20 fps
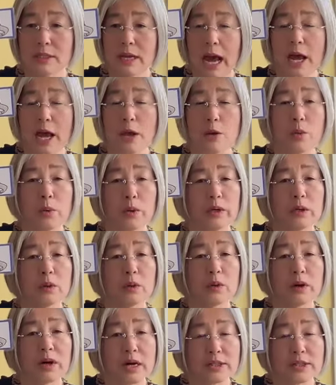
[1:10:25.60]
I wear a
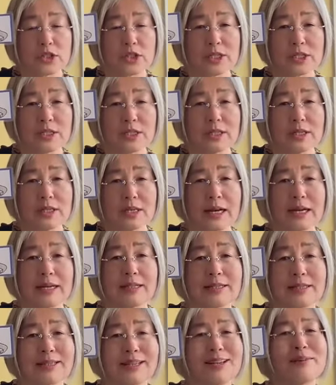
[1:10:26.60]
watch. I
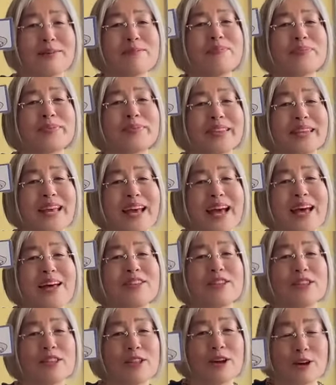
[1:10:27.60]
say,
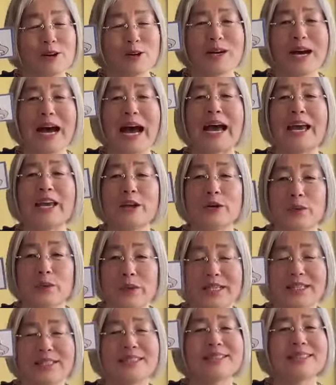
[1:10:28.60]
no, I
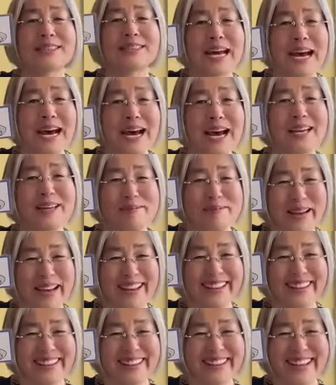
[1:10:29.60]
read the time.
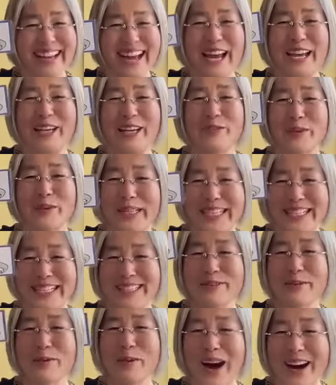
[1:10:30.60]
I read
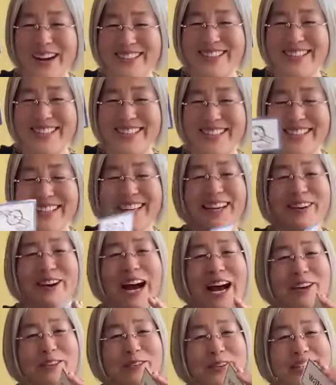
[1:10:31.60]
the watch.
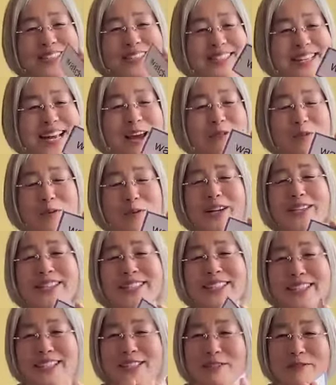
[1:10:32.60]
I read the time. Watch
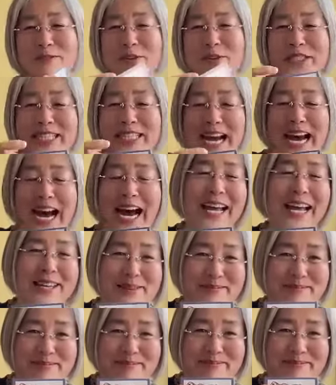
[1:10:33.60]
is for
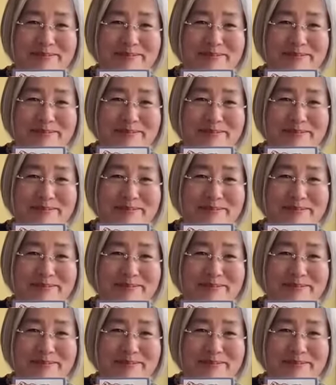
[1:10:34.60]
time.